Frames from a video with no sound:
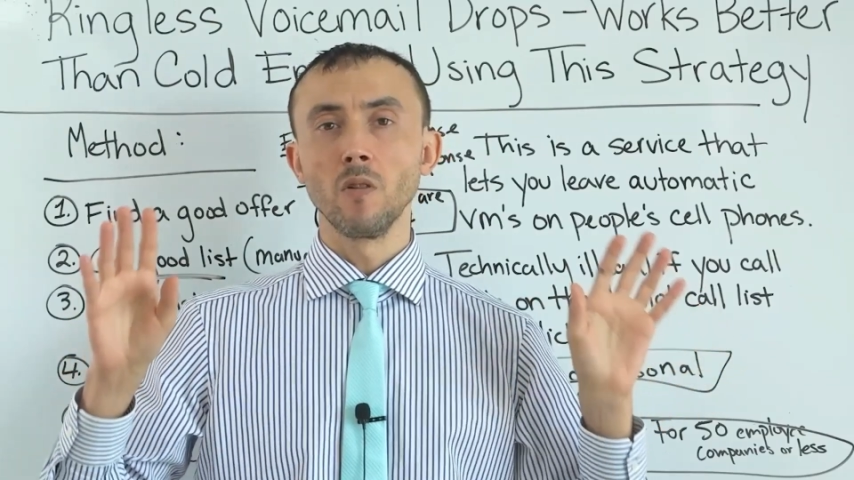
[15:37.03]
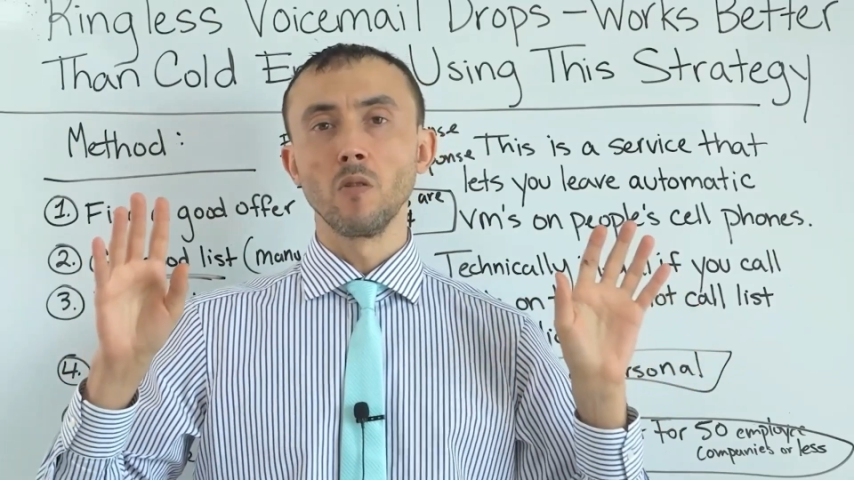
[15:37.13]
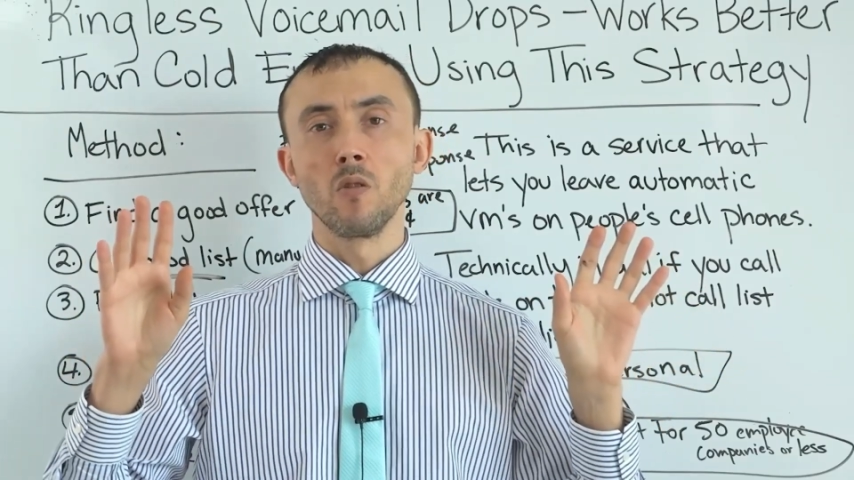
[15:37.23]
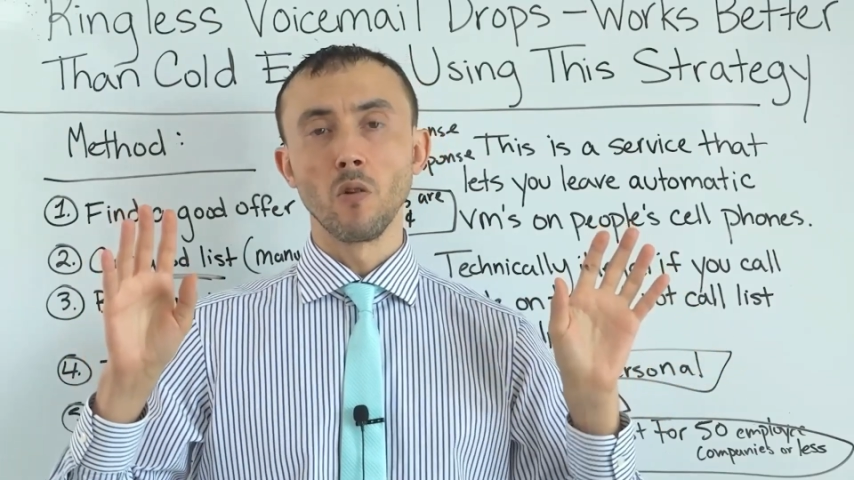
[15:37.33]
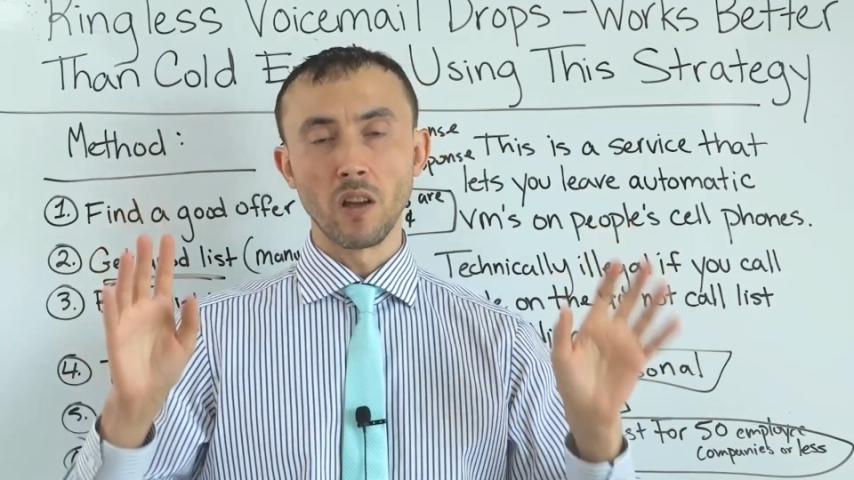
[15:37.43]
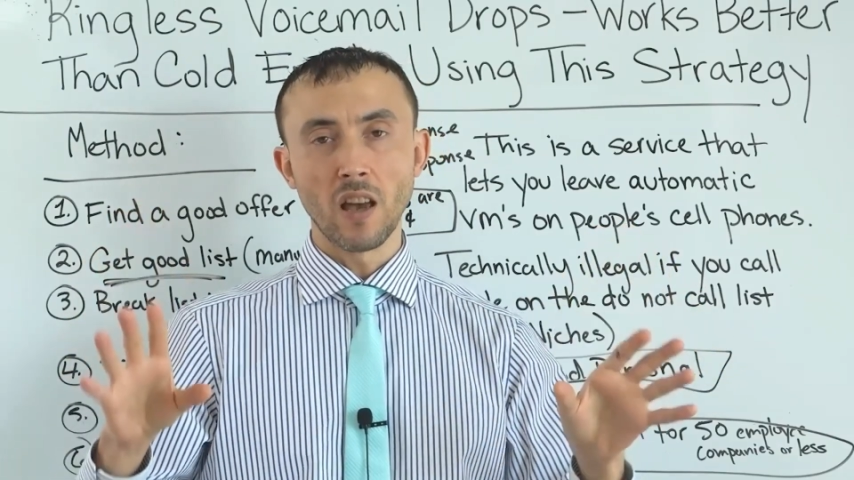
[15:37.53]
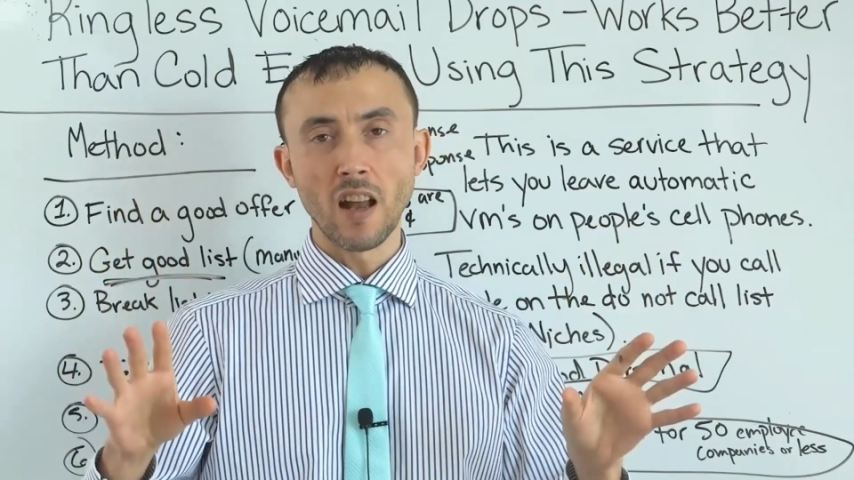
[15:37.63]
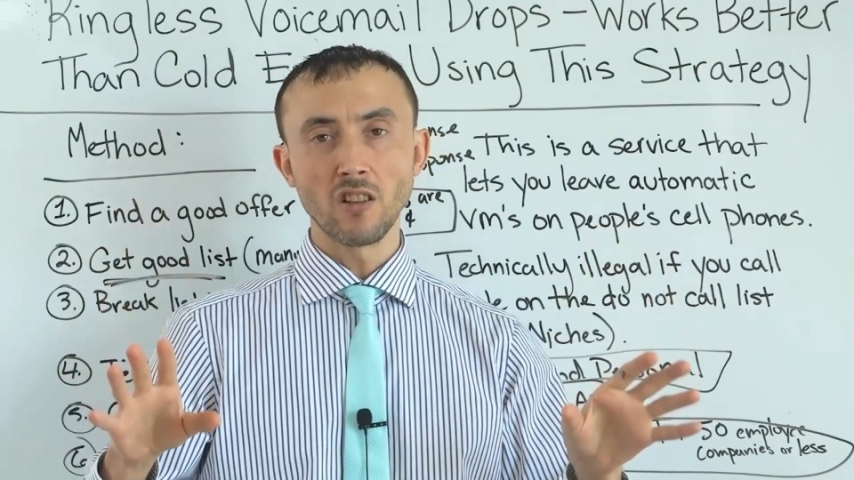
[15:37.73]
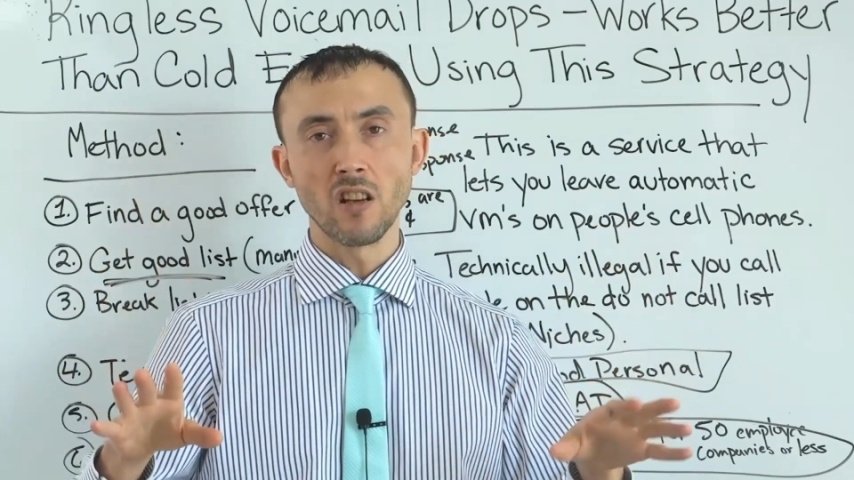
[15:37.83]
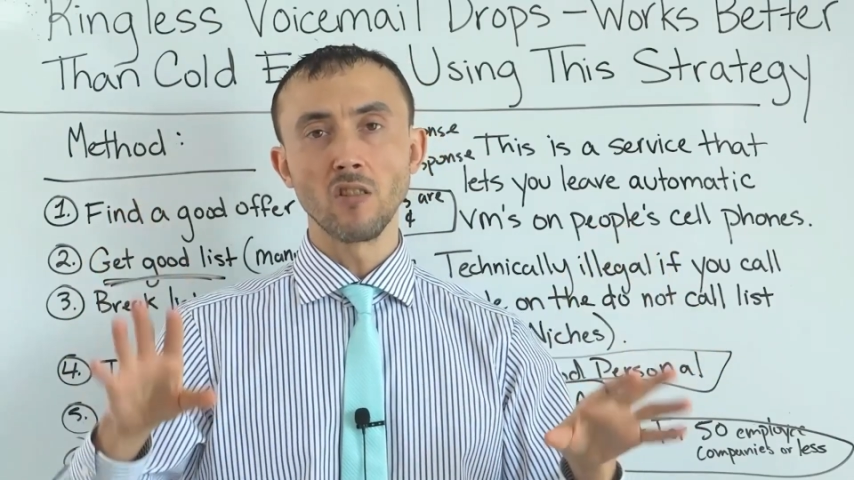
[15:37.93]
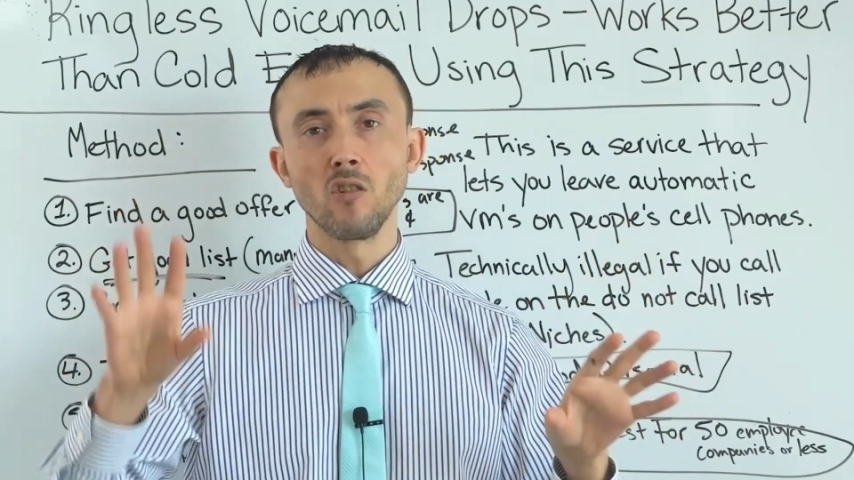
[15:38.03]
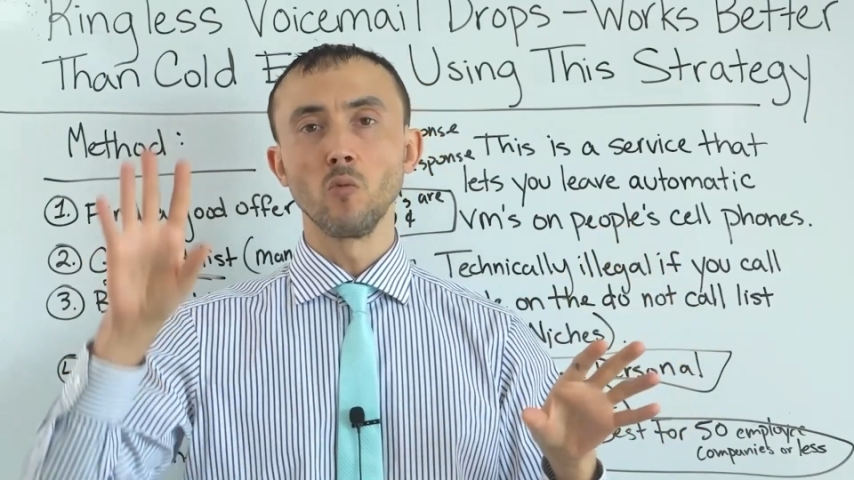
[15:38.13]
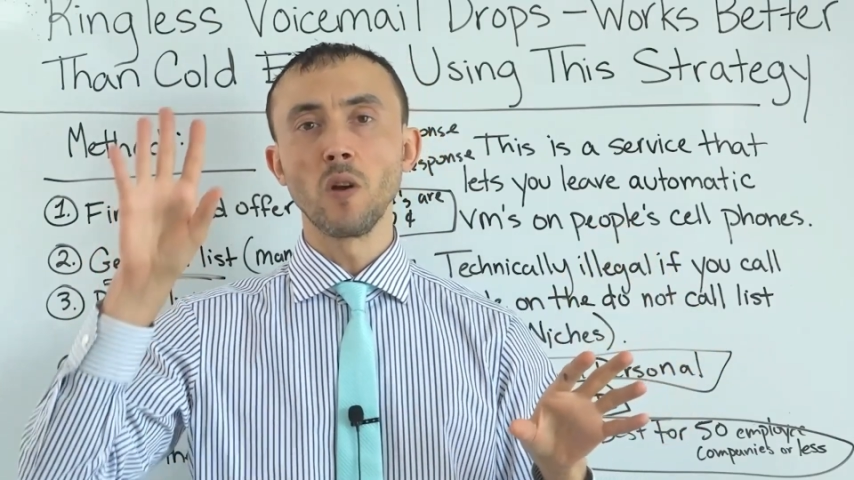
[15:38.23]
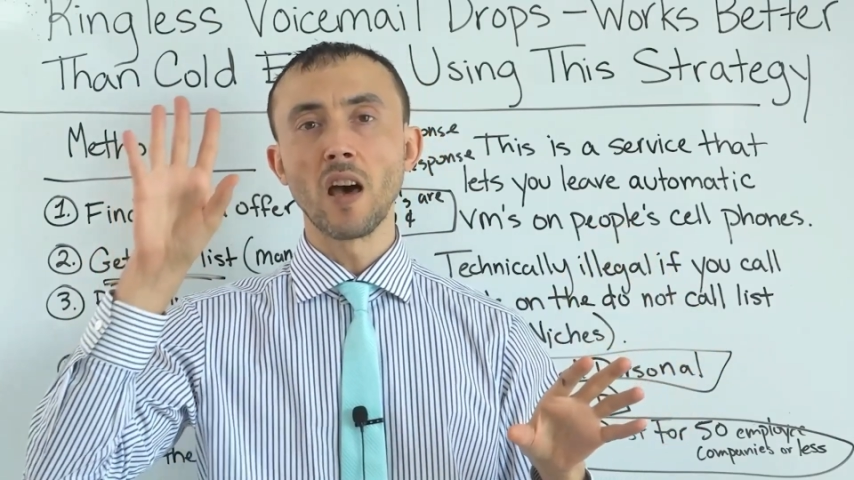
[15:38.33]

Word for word: The only catch is, is we got